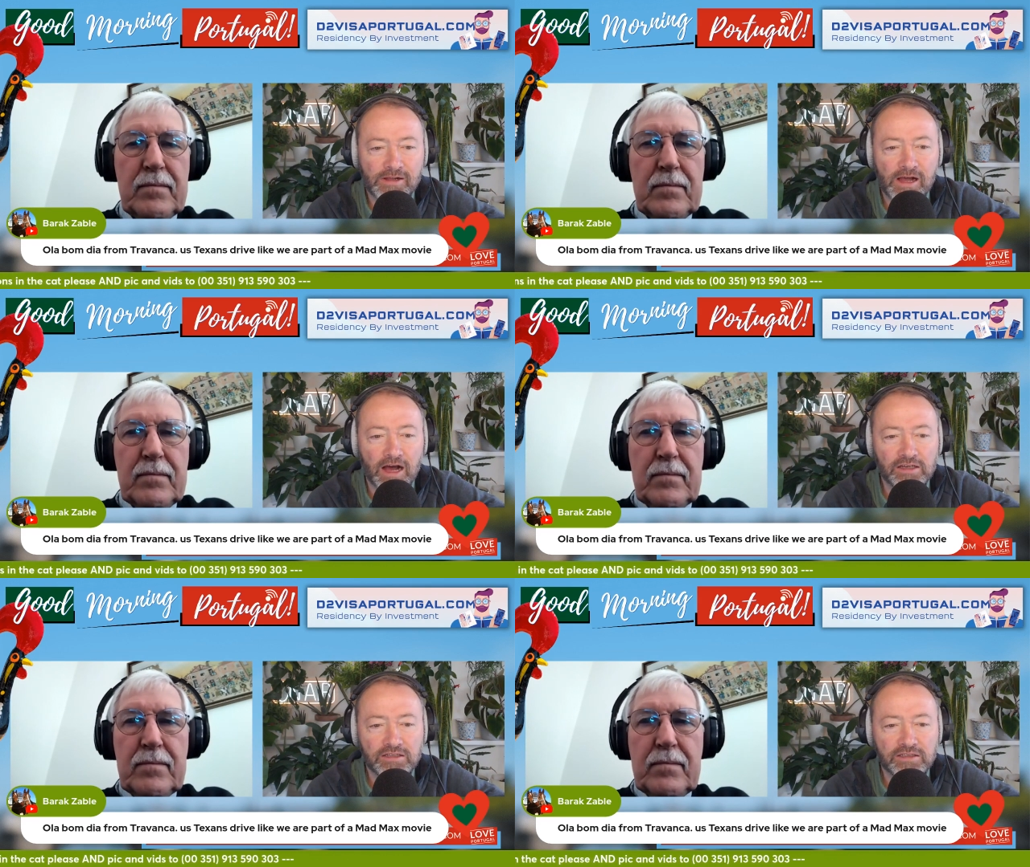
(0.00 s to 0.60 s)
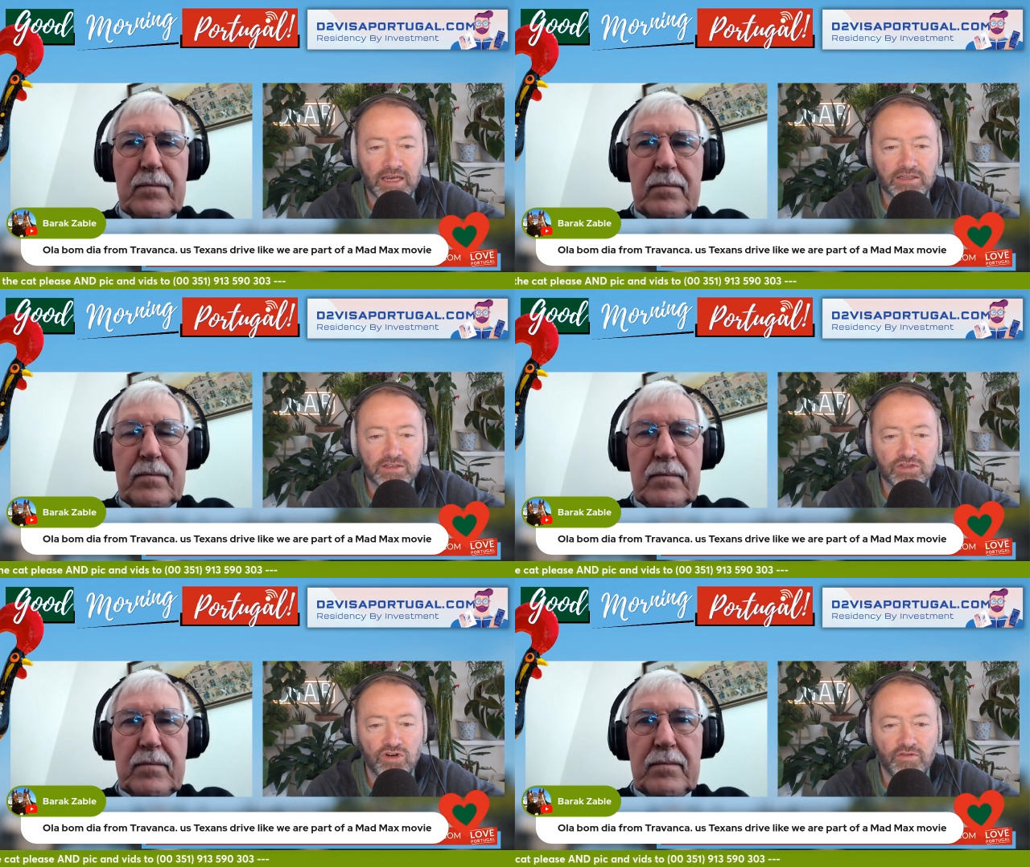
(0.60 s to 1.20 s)
Speaker 1: Us Texans
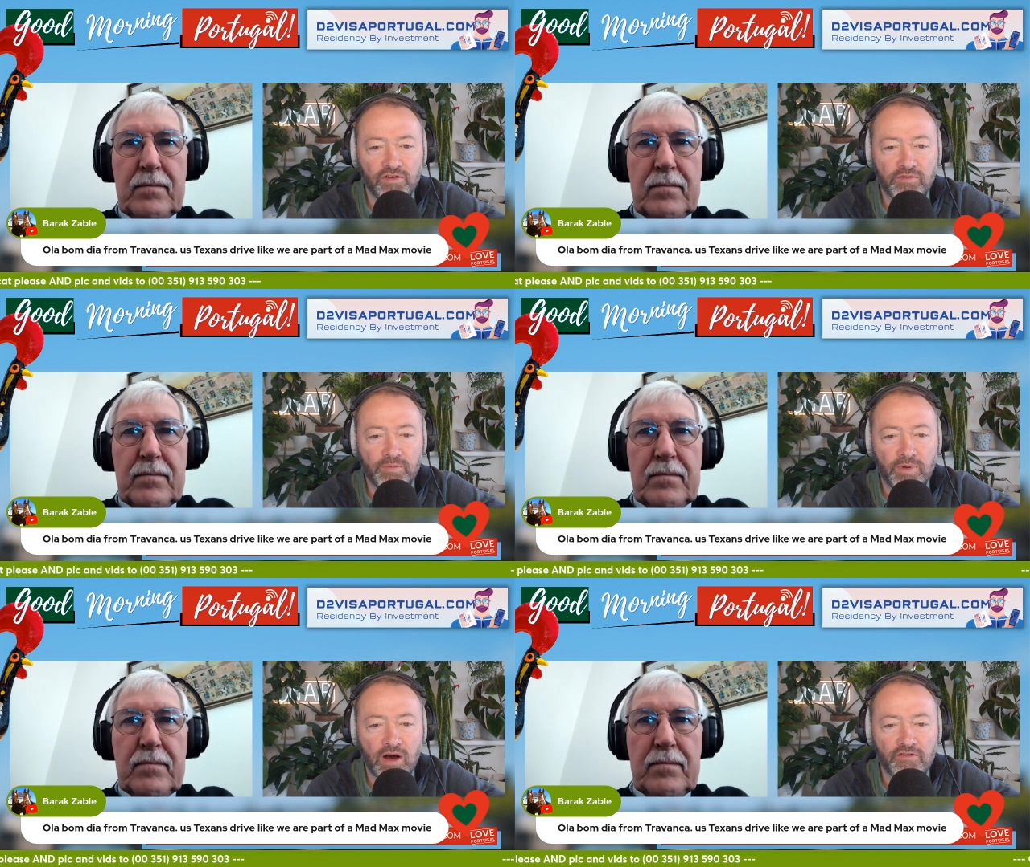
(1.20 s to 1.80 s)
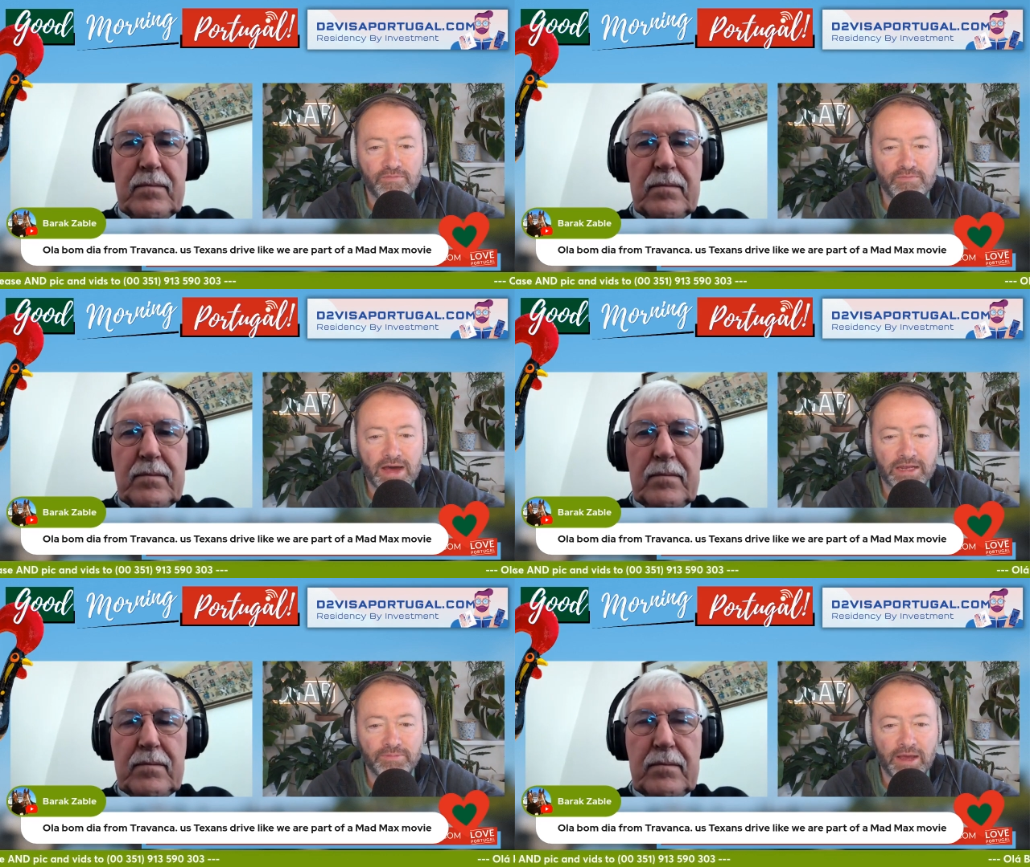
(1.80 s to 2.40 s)
drive like we're part of a
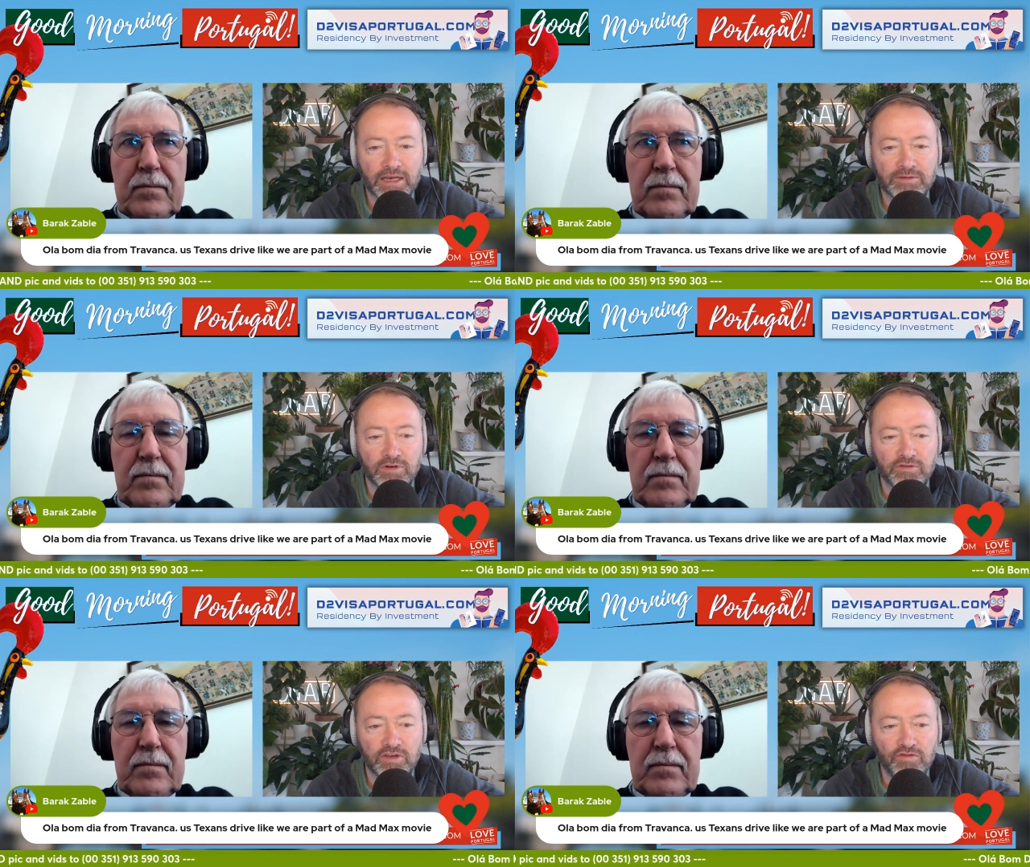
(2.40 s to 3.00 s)
Mad Max movie." You've